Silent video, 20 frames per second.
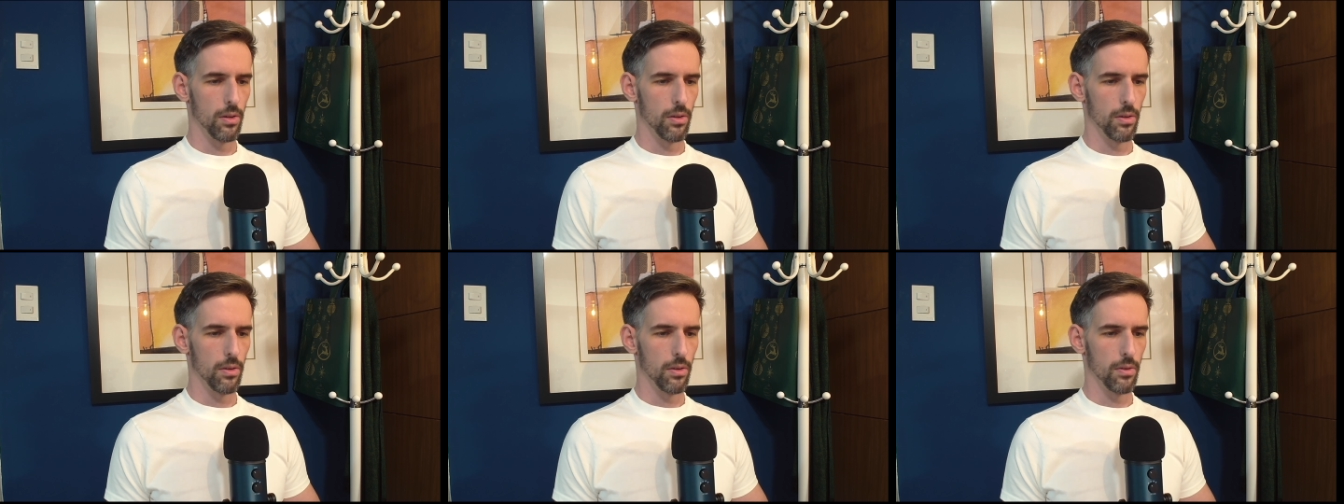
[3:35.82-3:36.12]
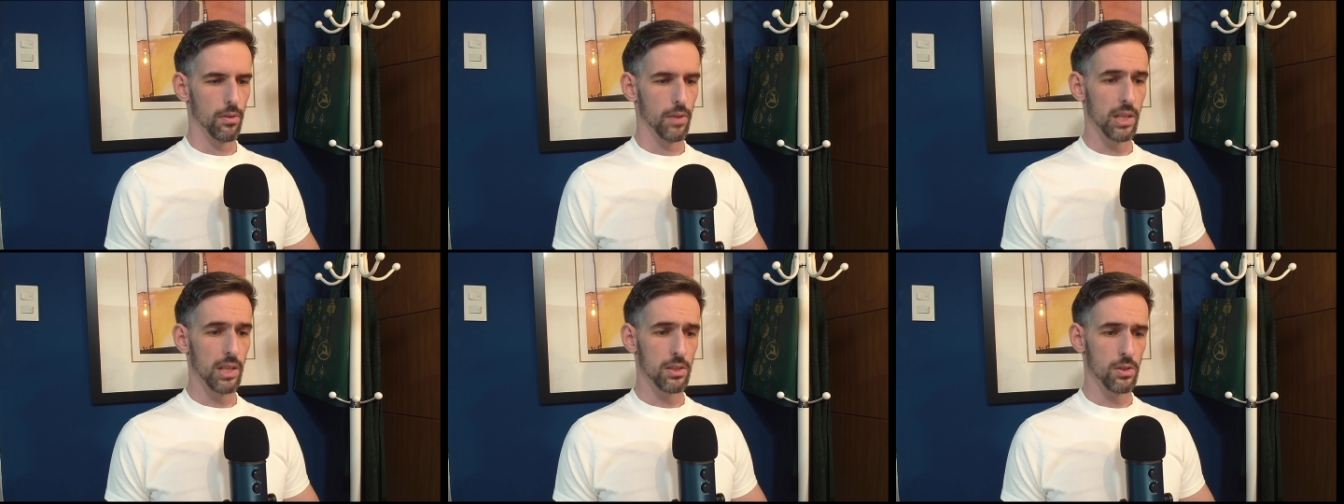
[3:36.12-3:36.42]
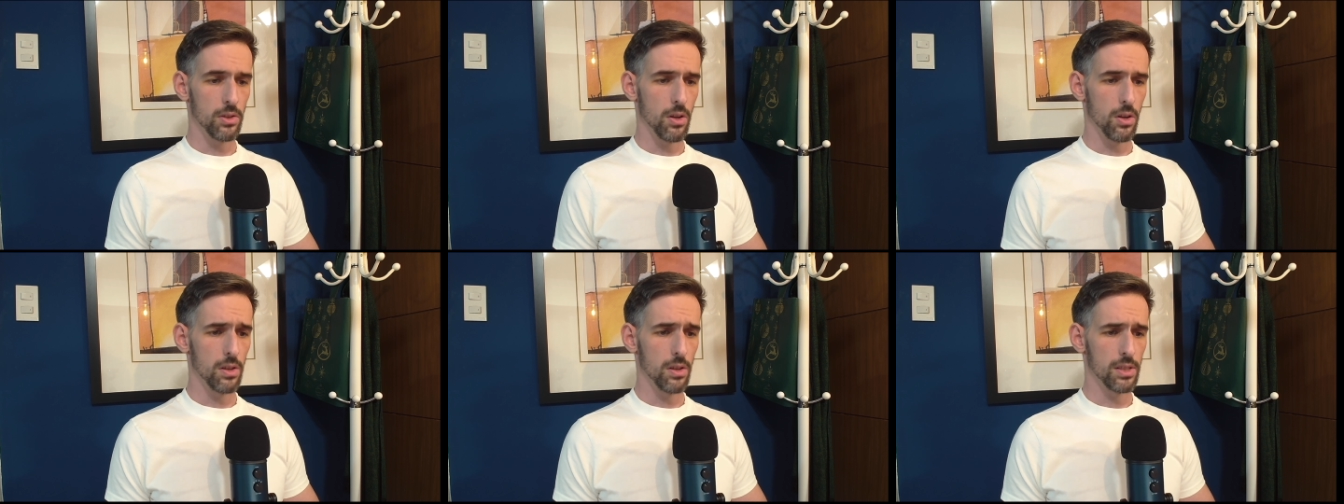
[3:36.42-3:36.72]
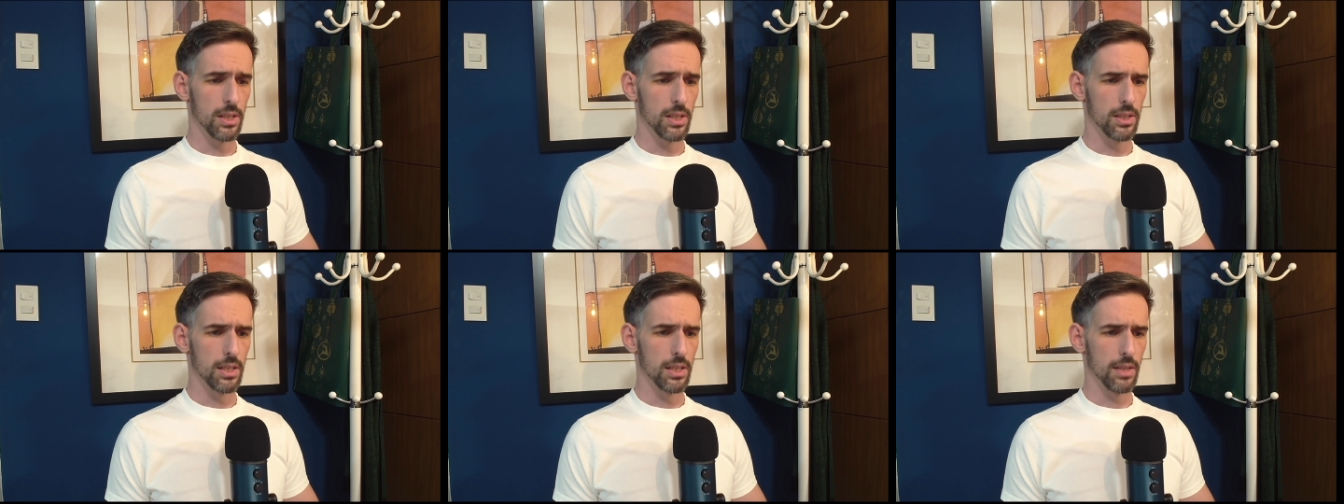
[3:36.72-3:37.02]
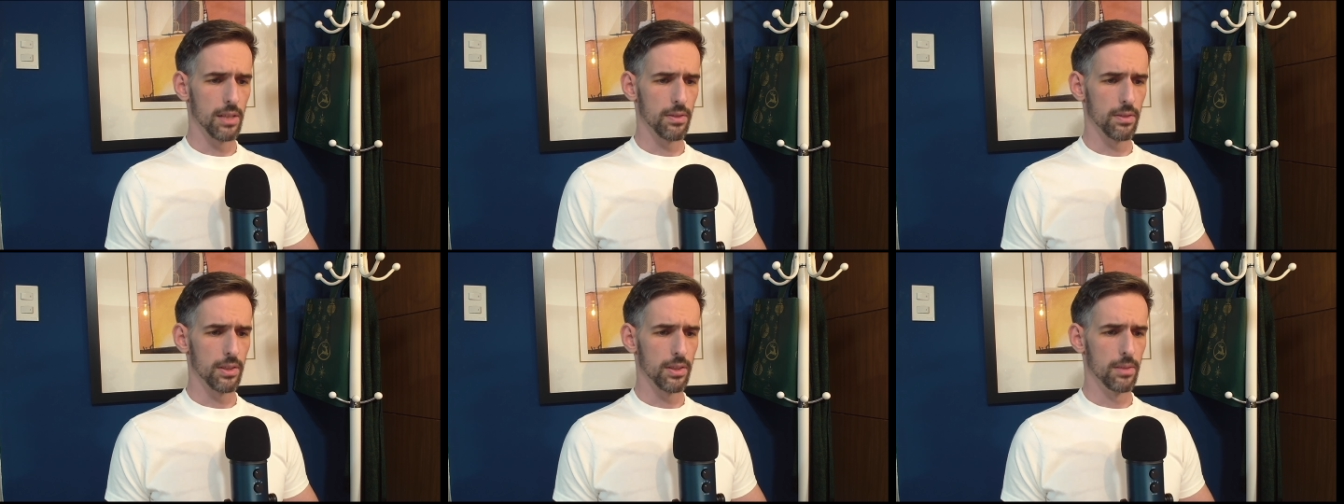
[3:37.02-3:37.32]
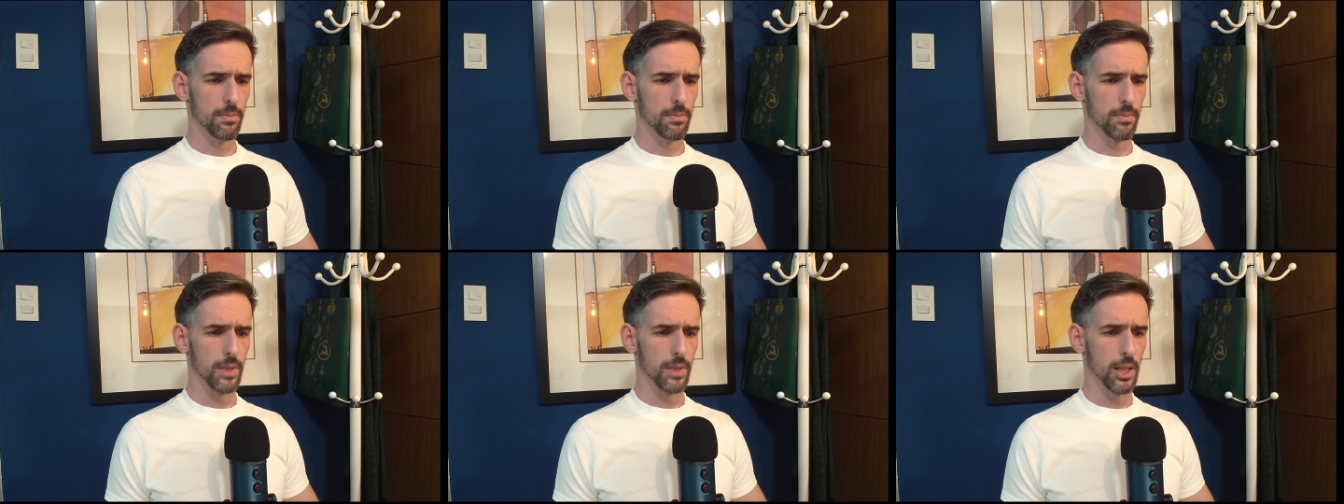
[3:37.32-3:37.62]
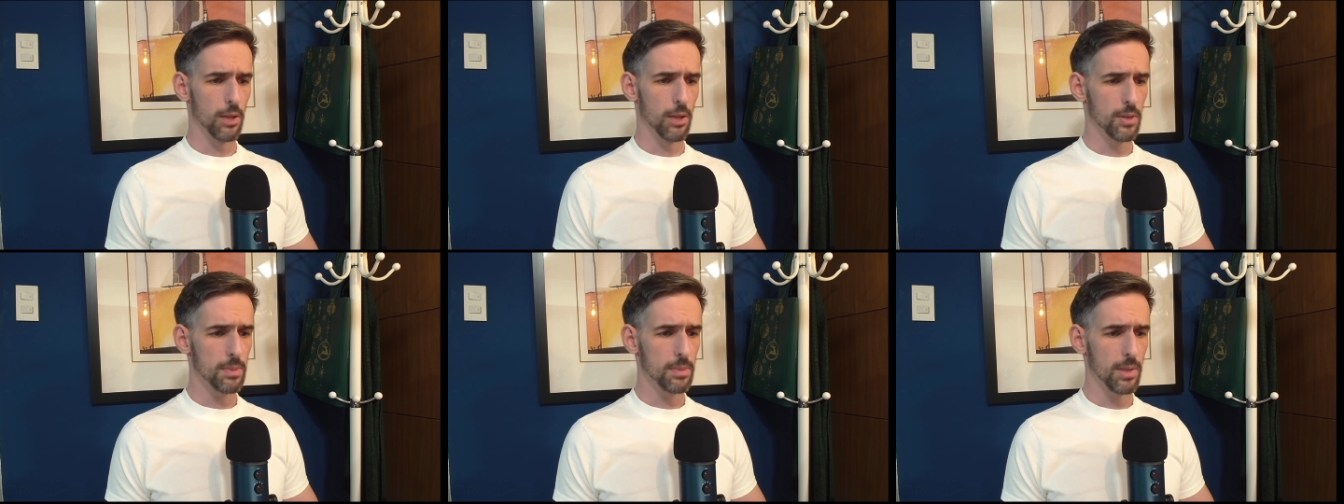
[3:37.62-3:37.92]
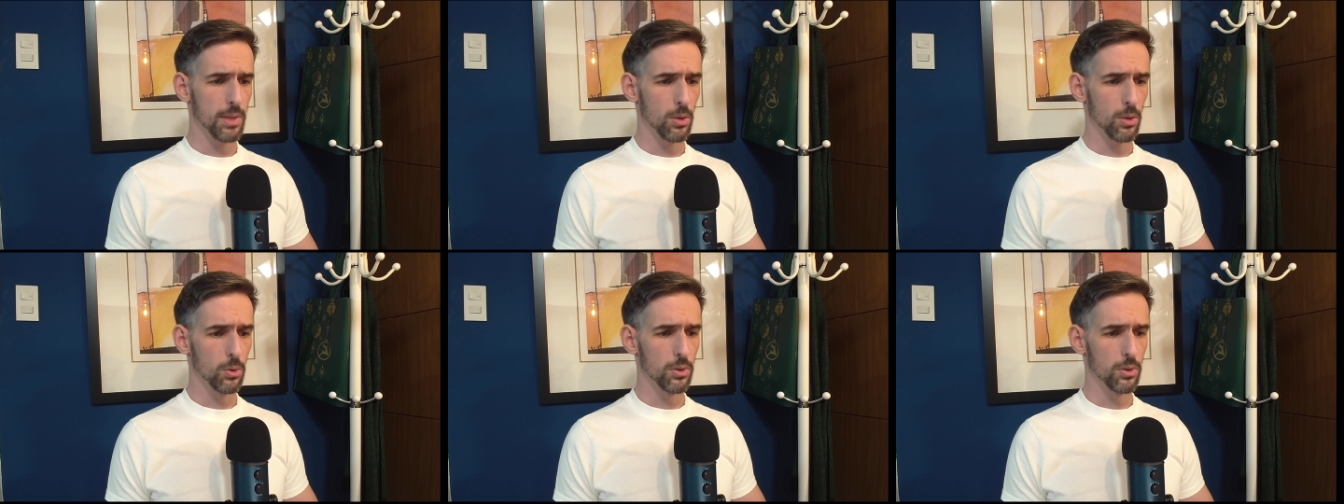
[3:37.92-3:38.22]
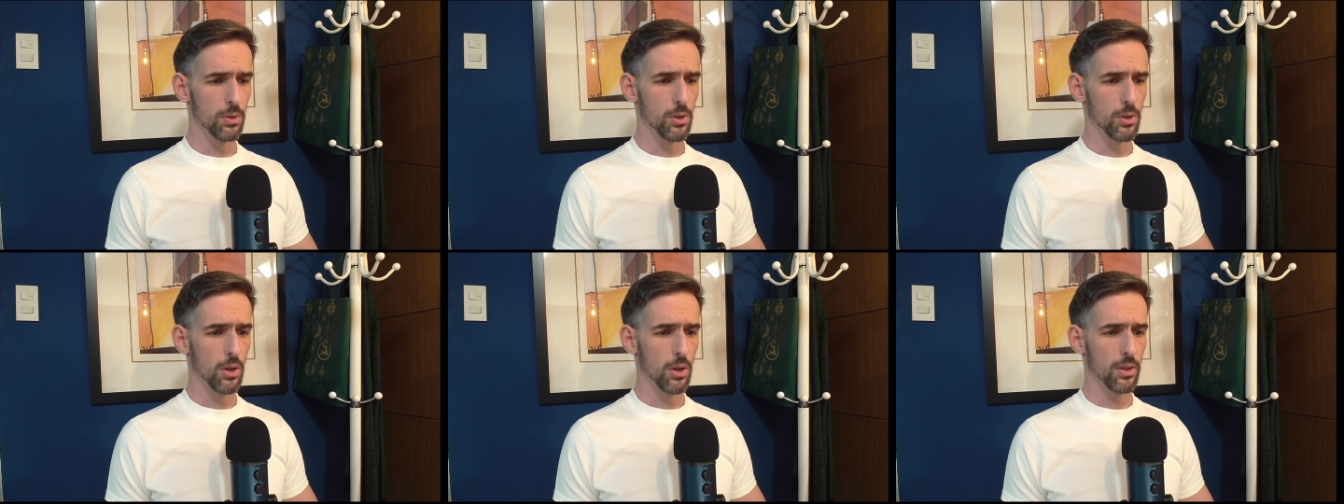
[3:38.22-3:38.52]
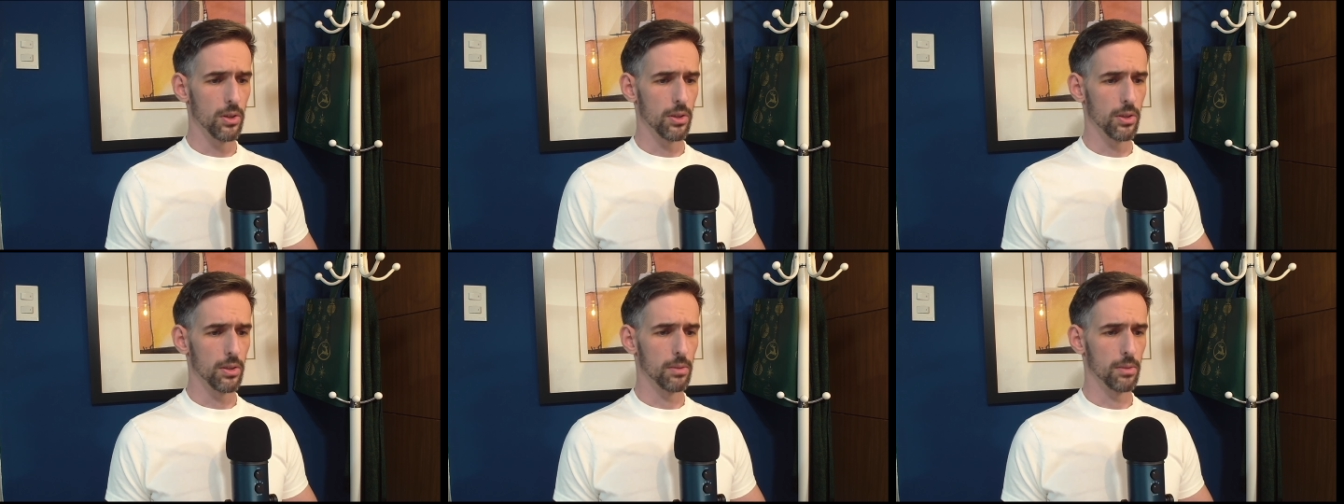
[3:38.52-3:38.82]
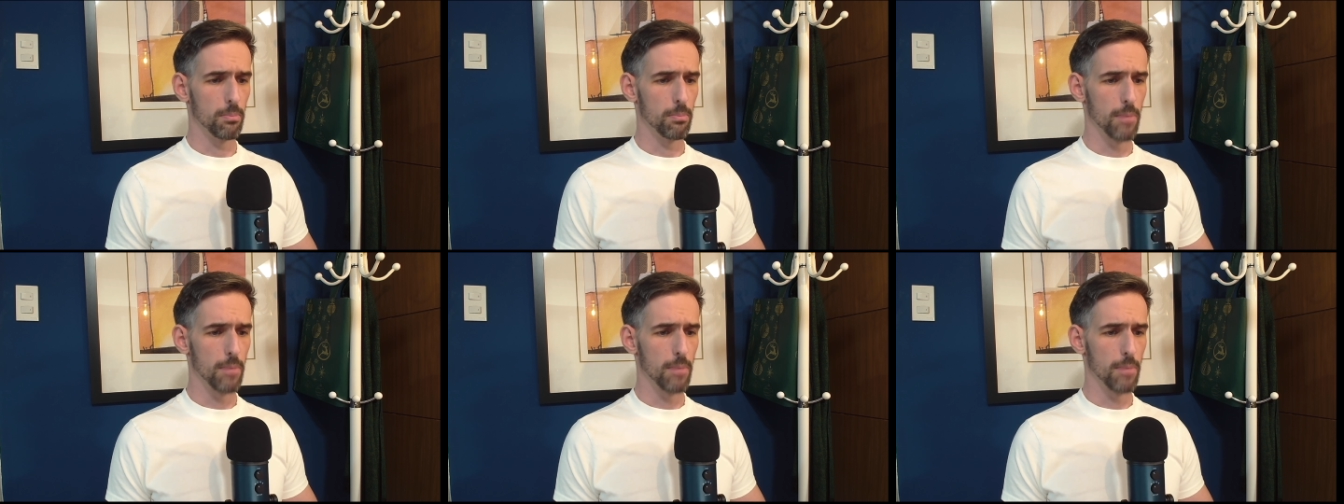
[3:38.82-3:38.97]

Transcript: Then Saul said to David, Here is my older daughter,